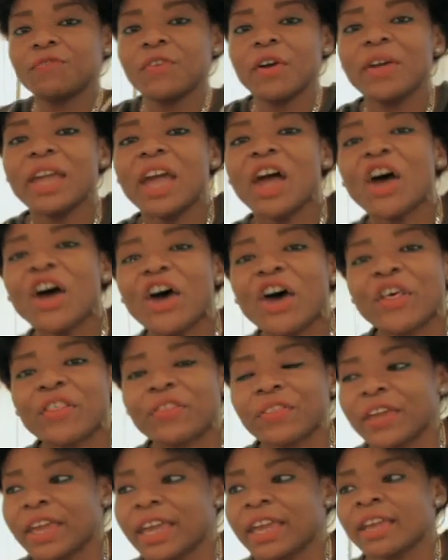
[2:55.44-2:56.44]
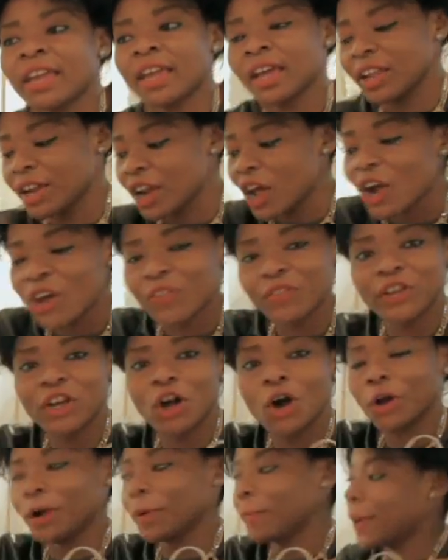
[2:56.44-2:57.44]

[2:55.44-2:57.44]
very earthy, an earthy colour